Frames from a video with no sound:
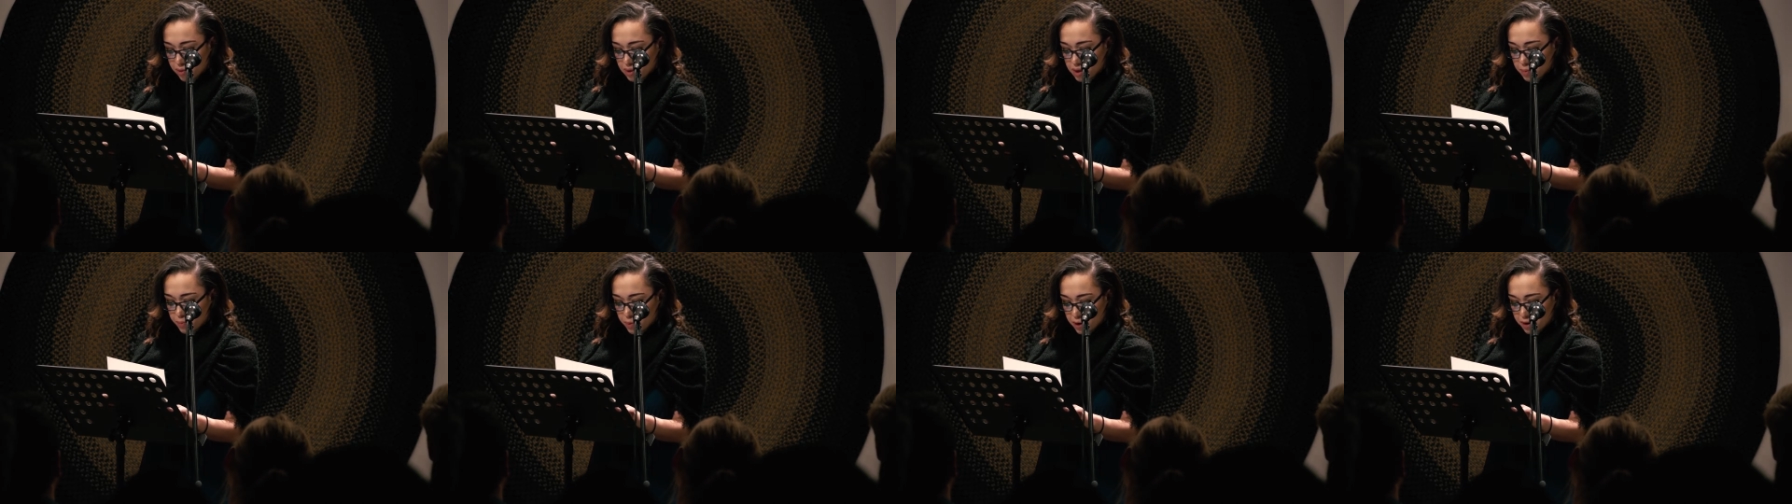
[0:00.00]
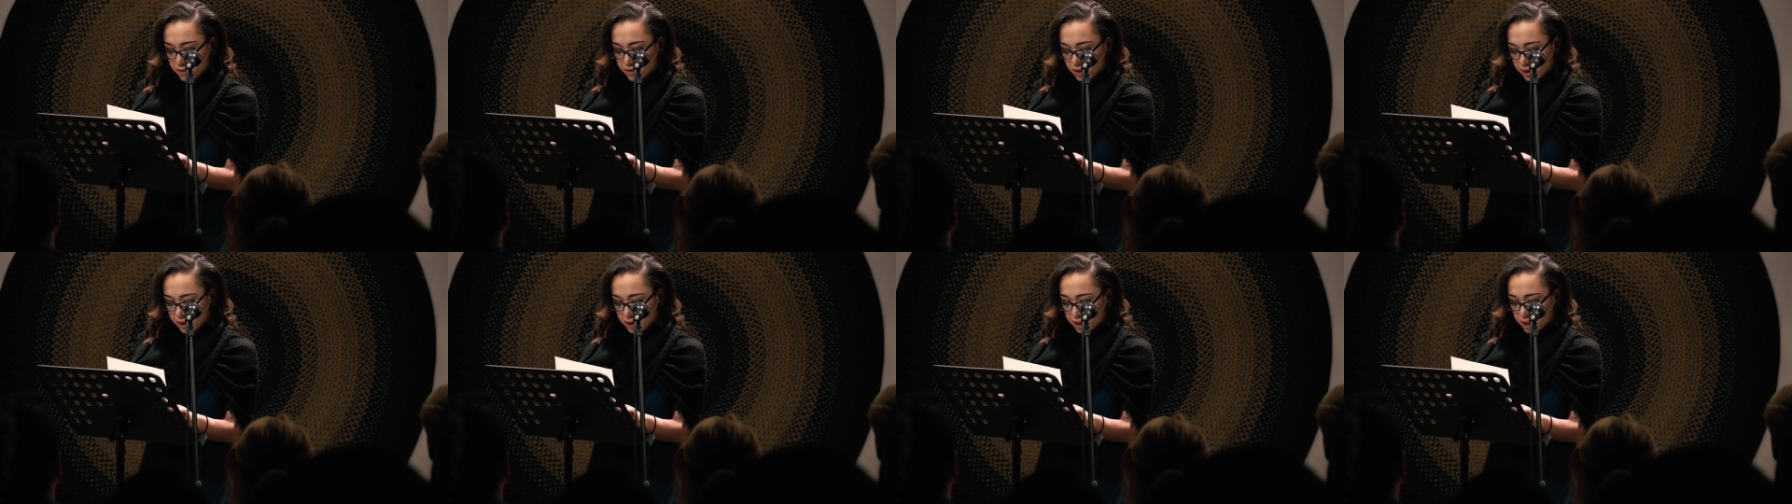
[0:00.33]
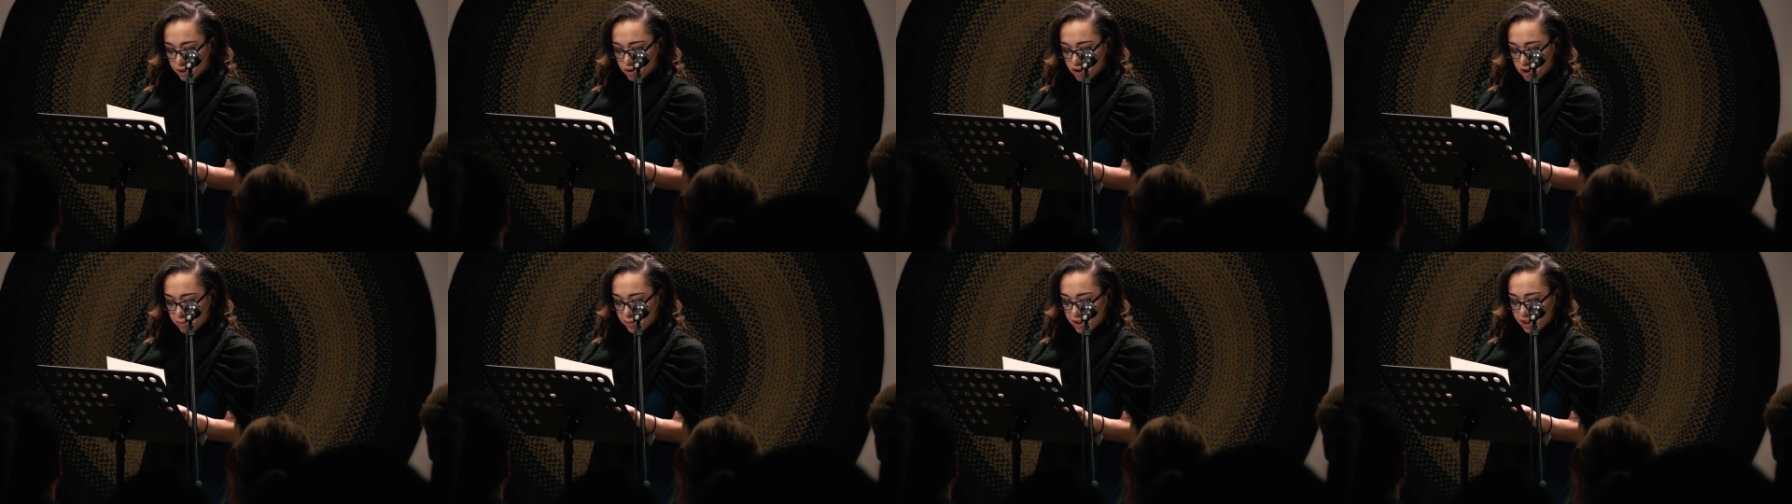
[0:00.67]
was perfectly
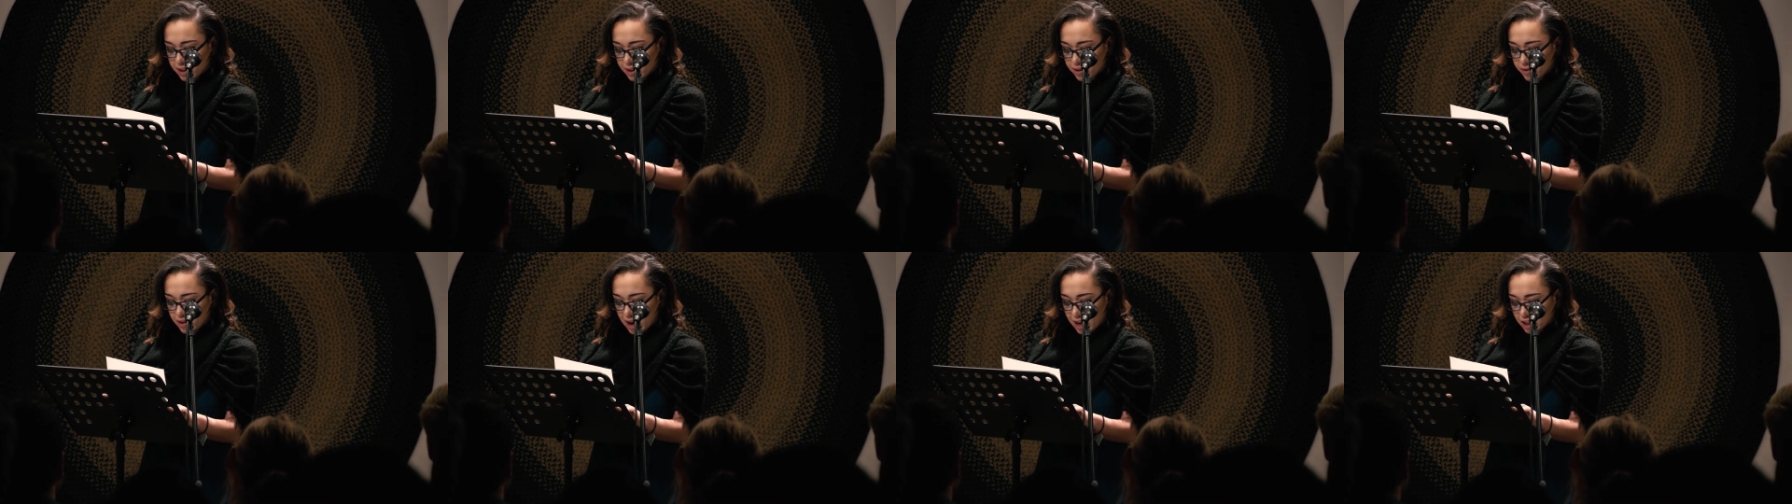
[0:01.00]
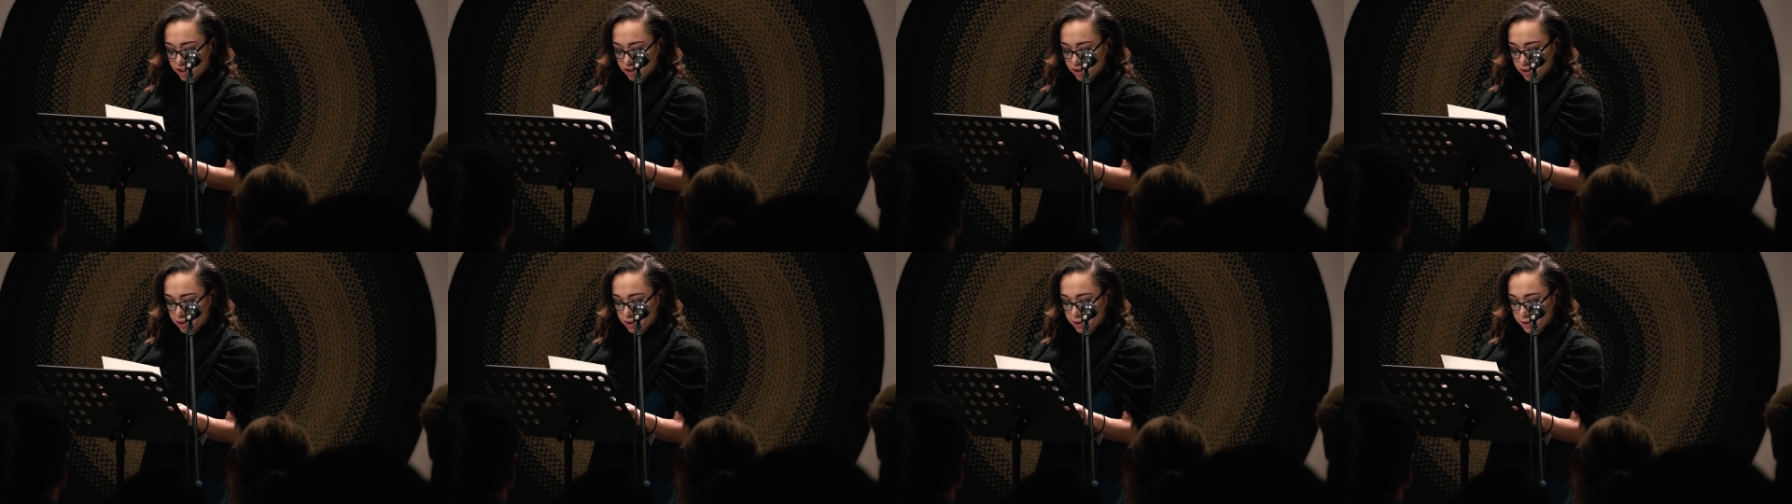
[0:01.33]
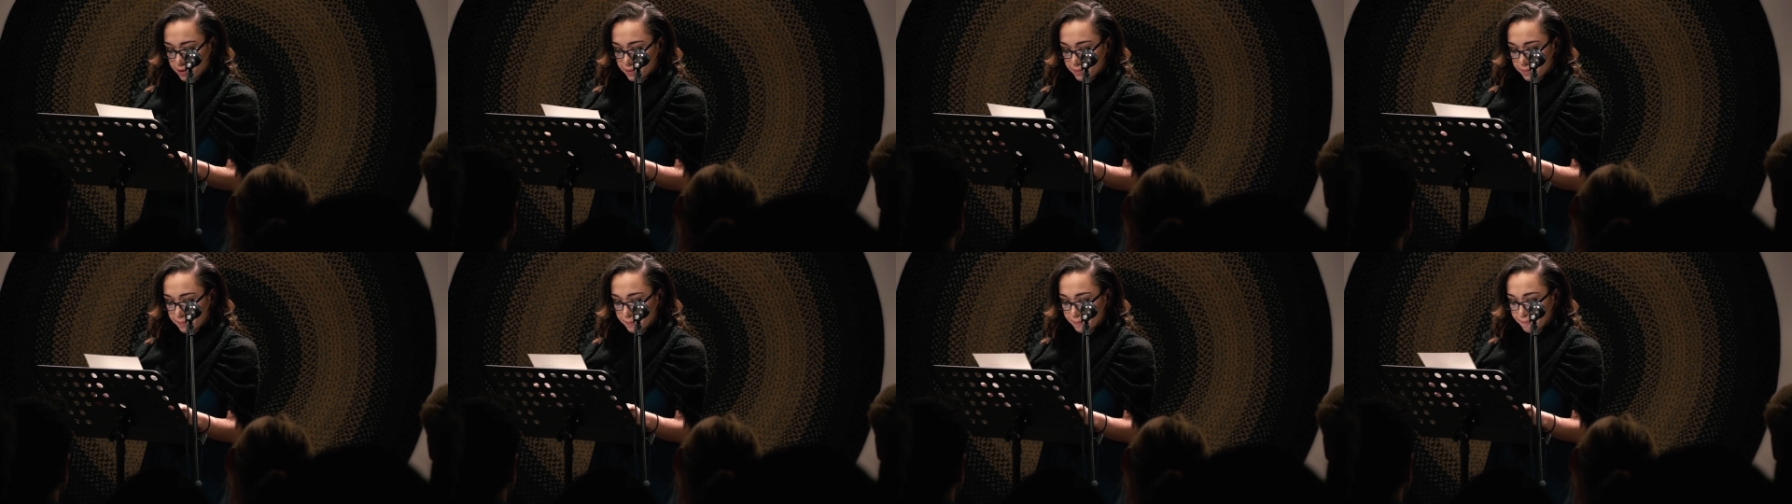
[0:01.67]
normal and rational.